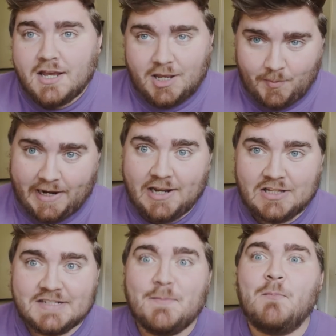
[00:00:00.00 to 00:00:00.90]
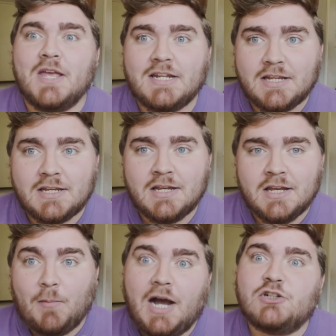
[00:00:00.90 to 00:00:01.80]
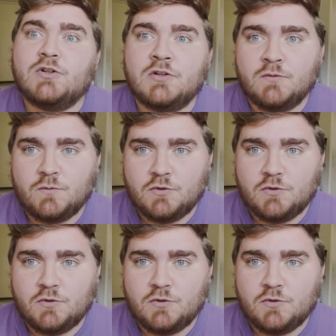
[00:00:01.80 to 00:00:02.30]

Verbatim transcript: compile as many modern